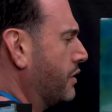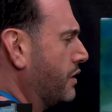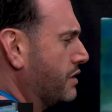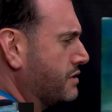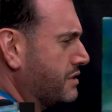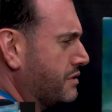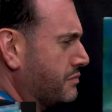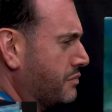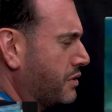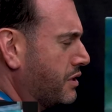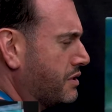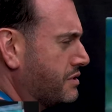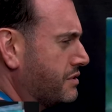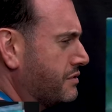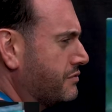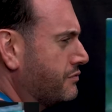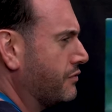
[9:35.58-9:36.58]
Pause it,
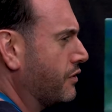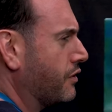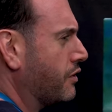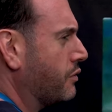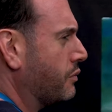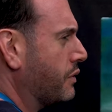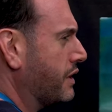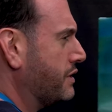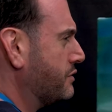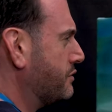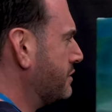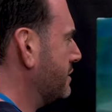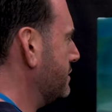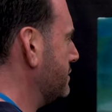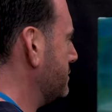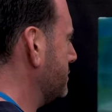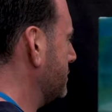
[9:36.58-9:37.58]
pause it. Faraway
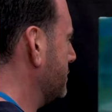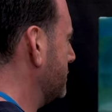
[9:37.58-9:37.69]
trees?